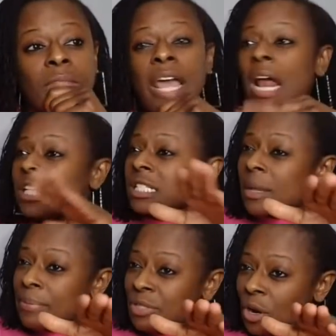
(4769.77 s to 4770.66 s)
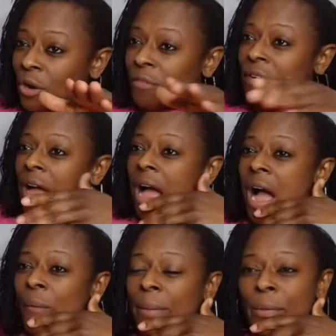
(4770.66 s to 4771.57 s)
And I just observe how
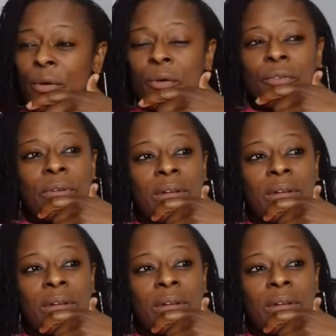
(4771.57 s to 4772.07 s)
we move.